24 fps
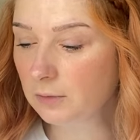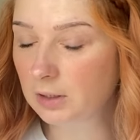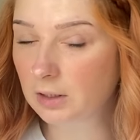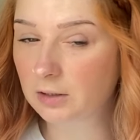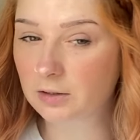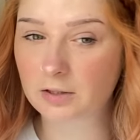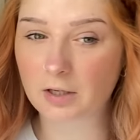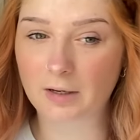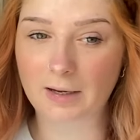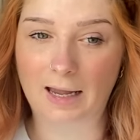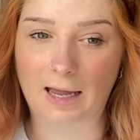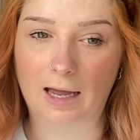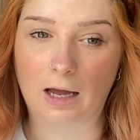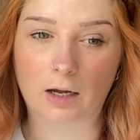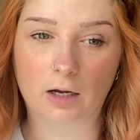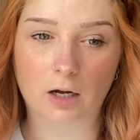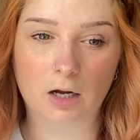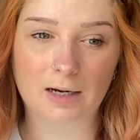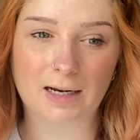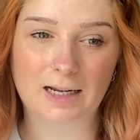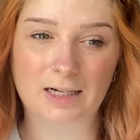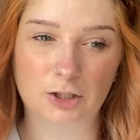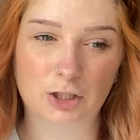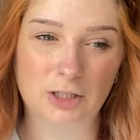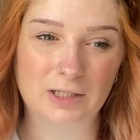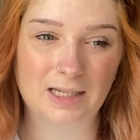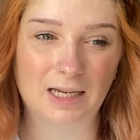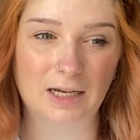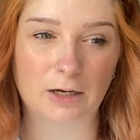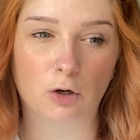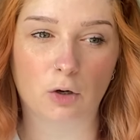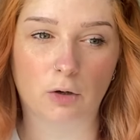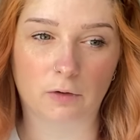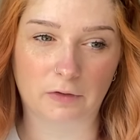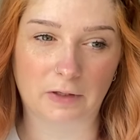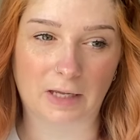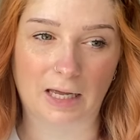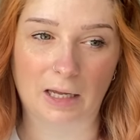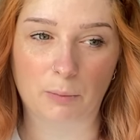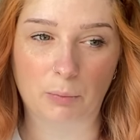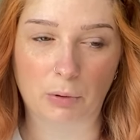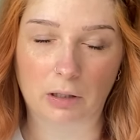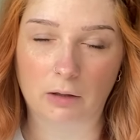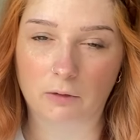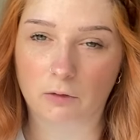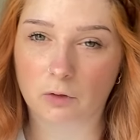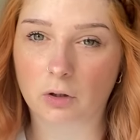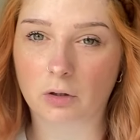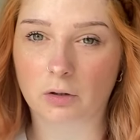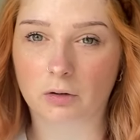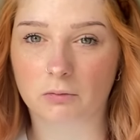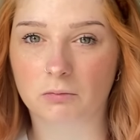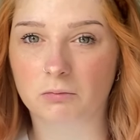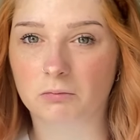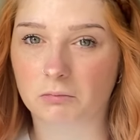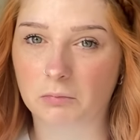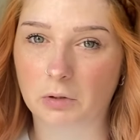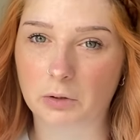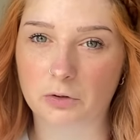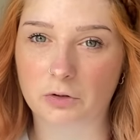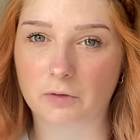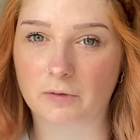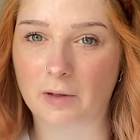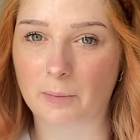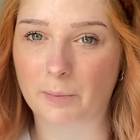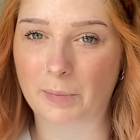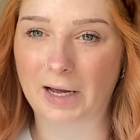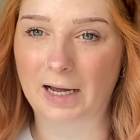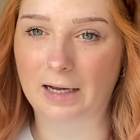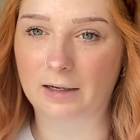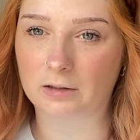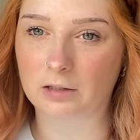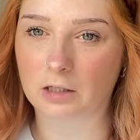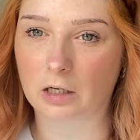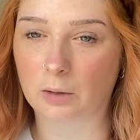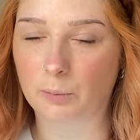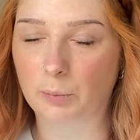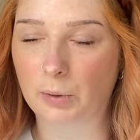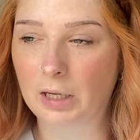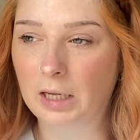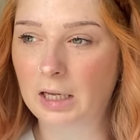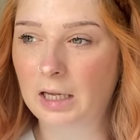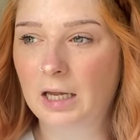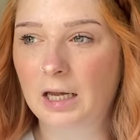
so yeah, I can't actually send it off yet, but I've got most of it packed up